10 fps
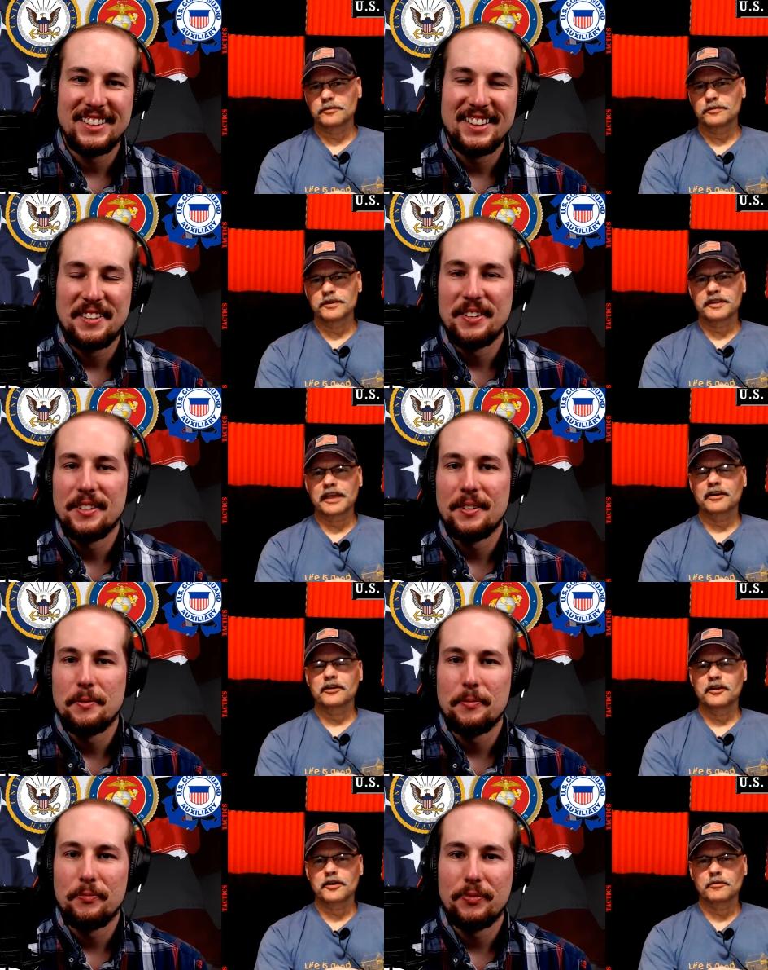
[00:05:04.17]
Speaker 1: we counted
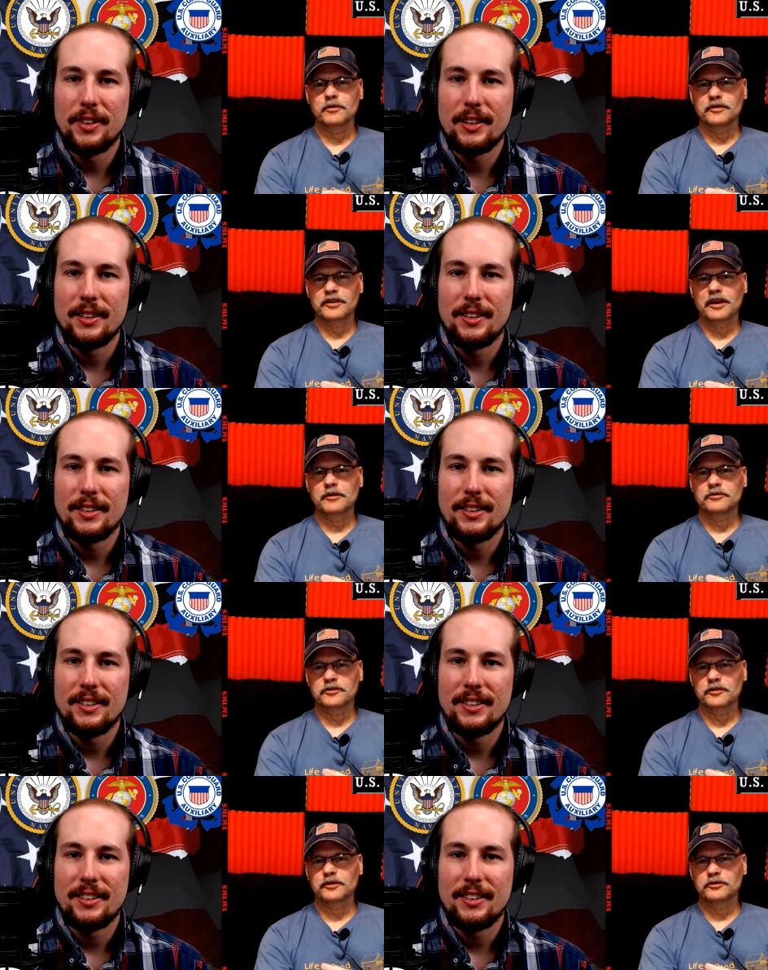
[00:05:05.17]
it up one time. So
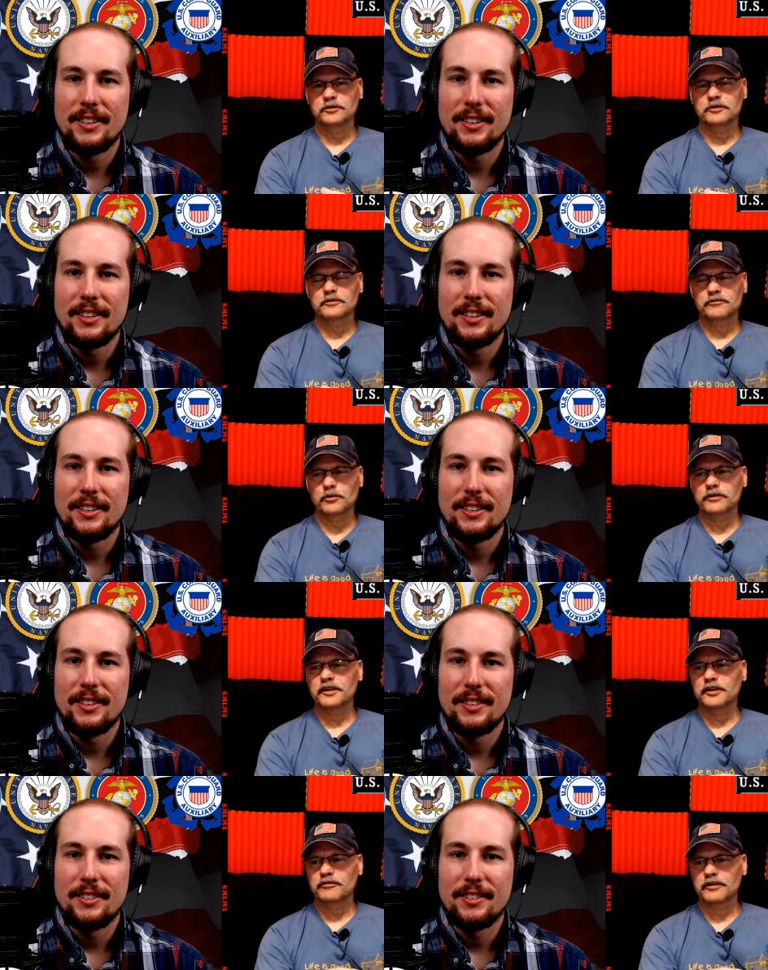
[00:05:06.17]
those were 14
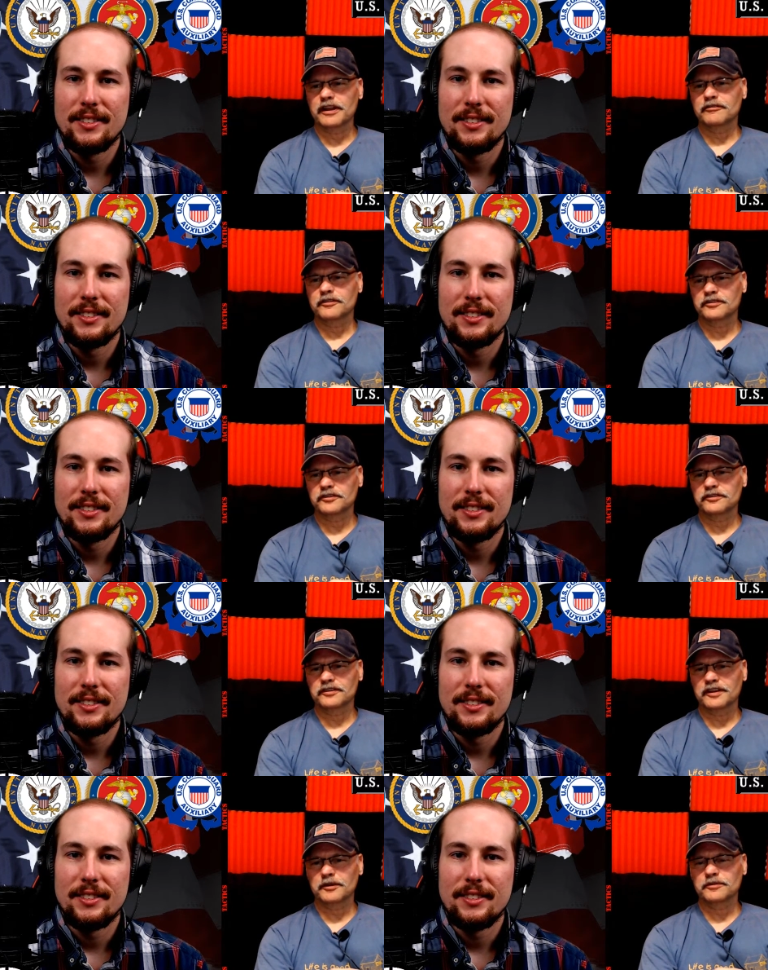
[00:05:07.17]
different addresses, and
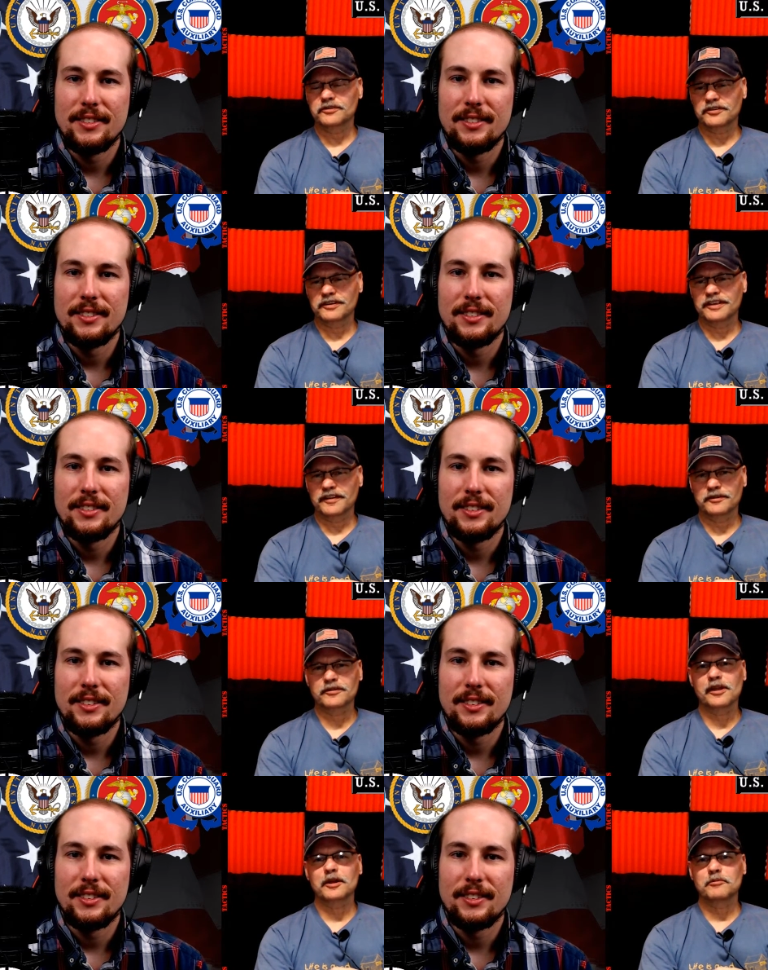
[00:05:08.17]
that was uh, yeah, that was a
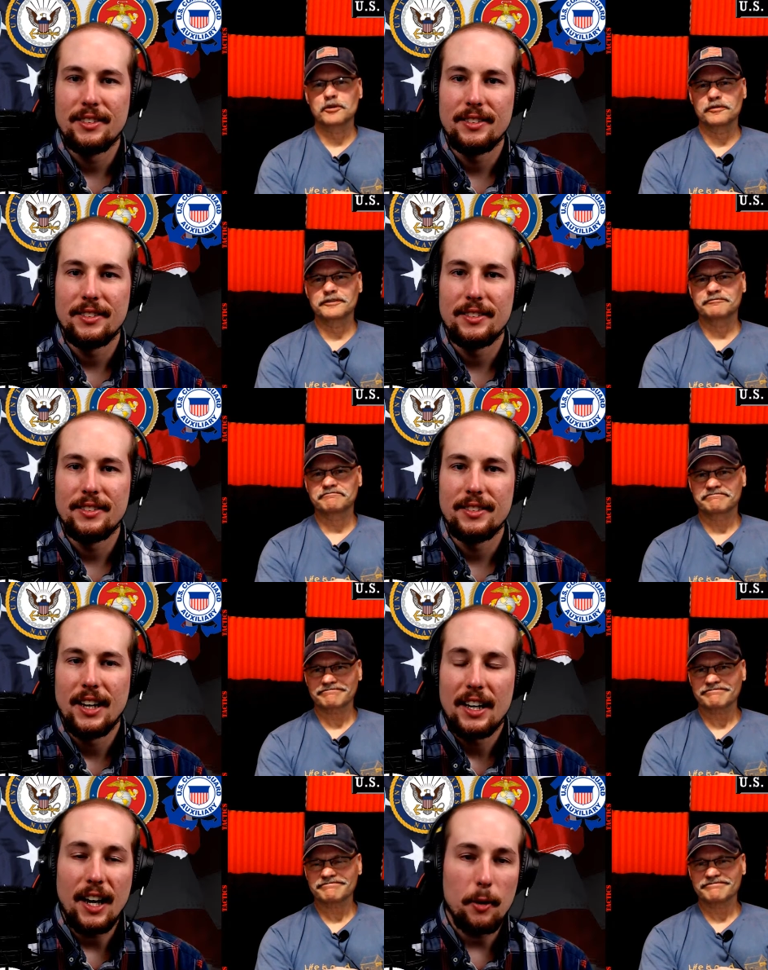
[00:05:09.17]
lot of moving.
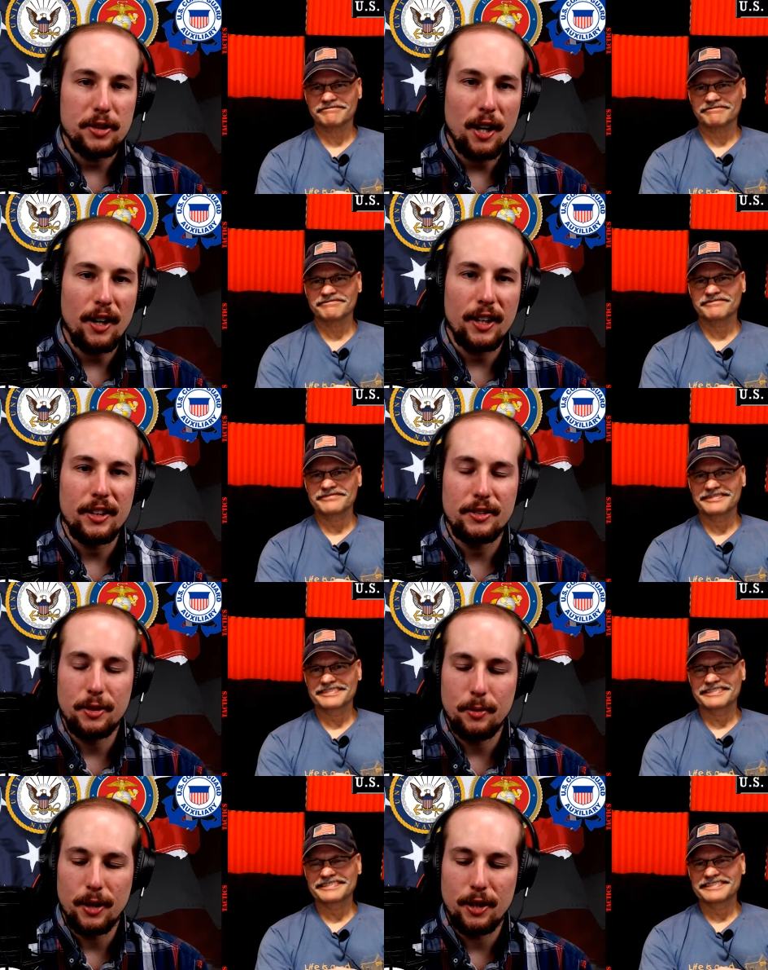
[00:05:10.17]
Speaker 2: Yeah, I was talking
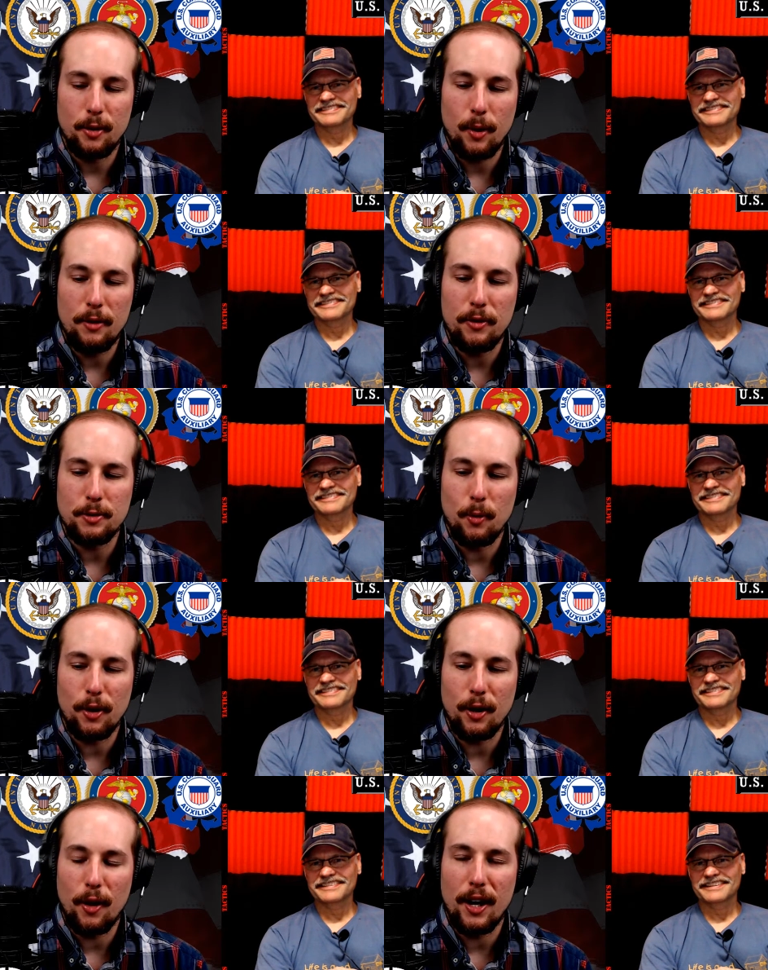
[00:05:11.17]
to uh, your wife this morning
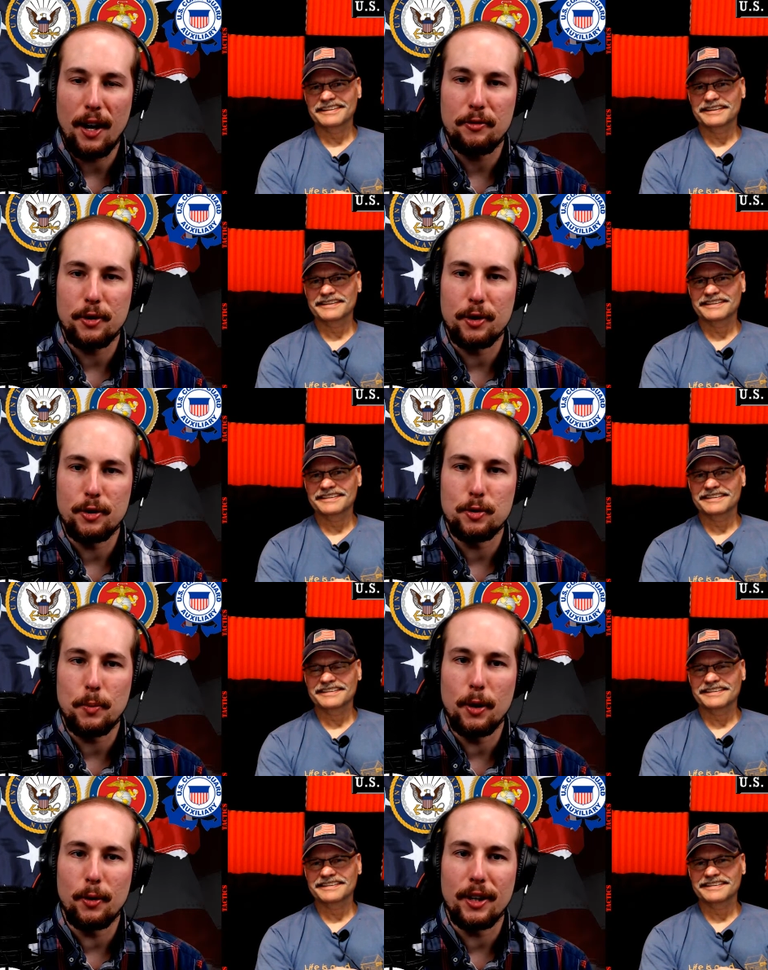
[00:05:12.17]
right after you
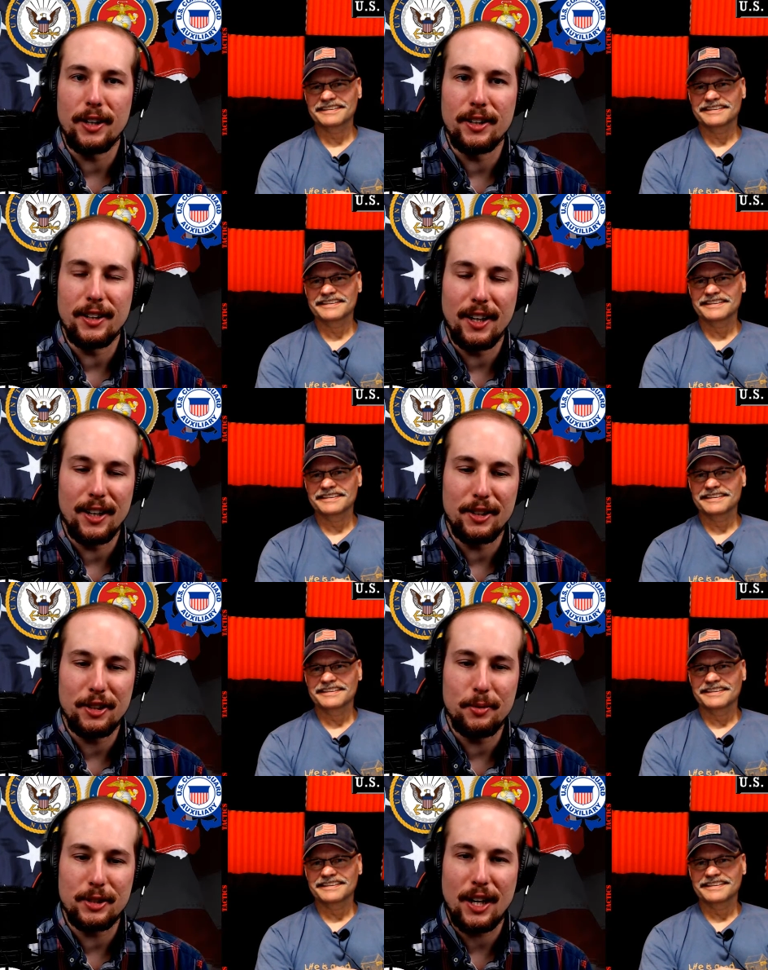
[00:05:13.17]
spoke, and uh, she
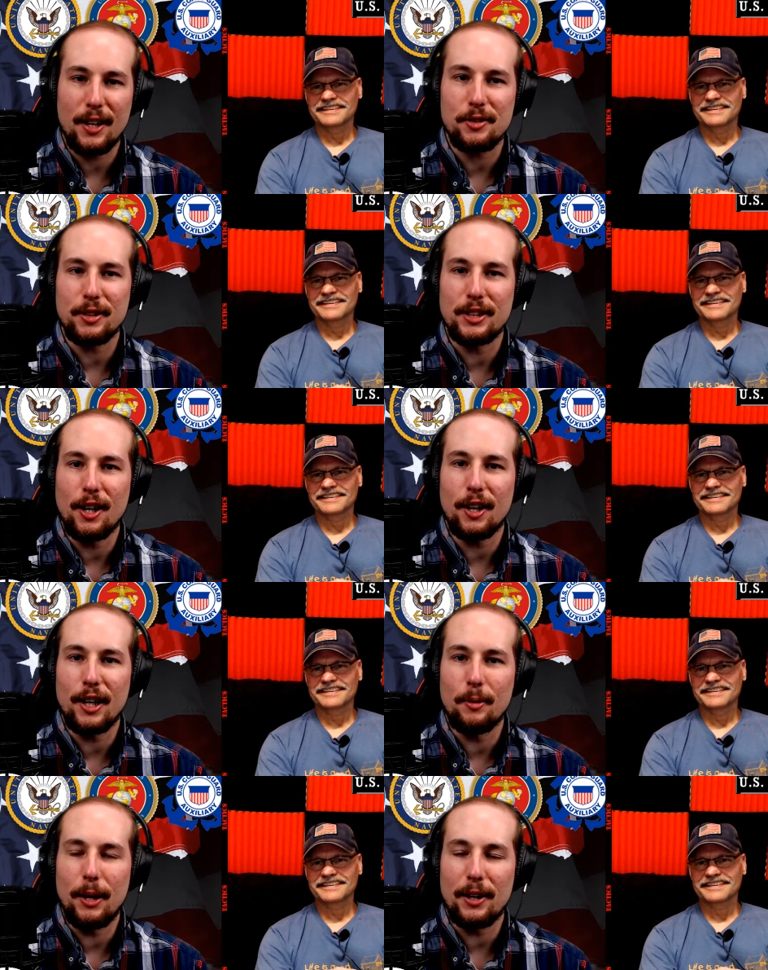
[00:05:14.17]
was actually talking
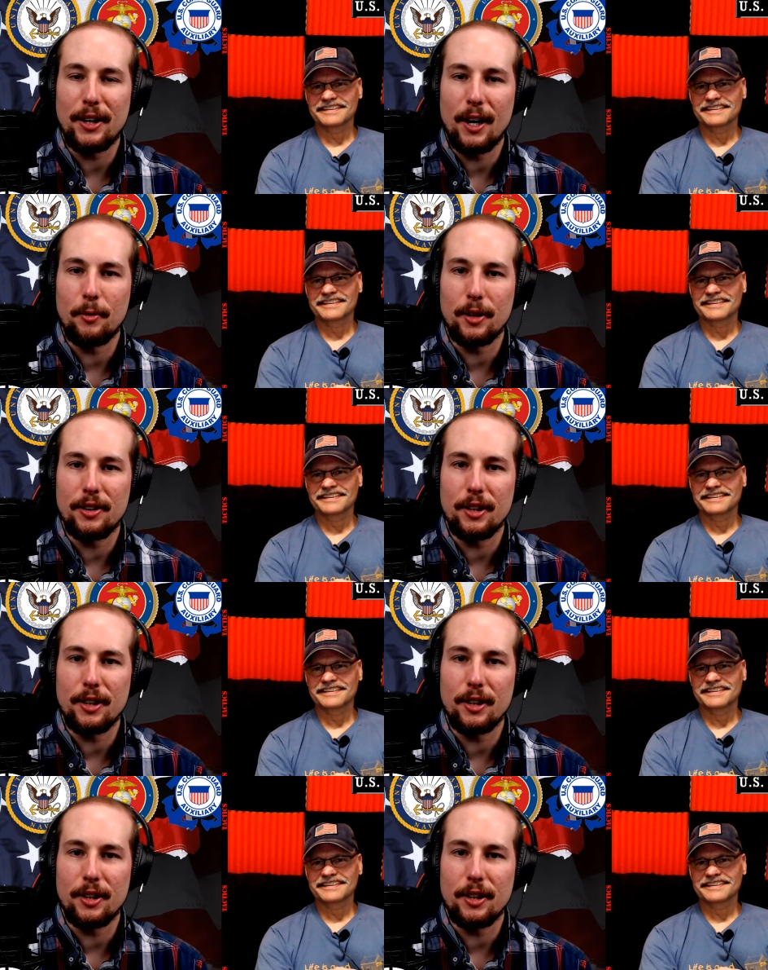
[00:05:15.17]
about that with uh,